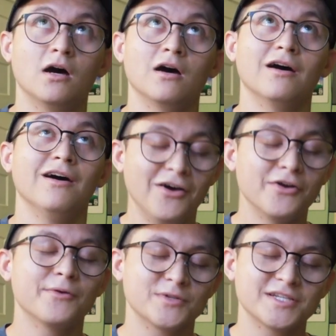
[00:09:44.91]

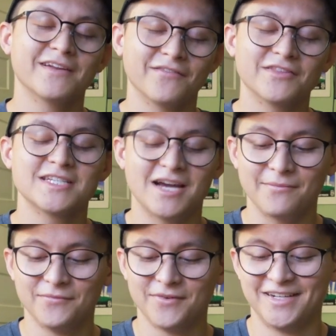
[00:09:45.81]
100% of the
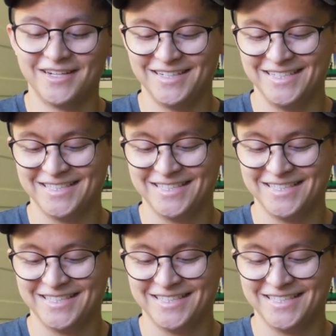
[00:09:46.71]
time.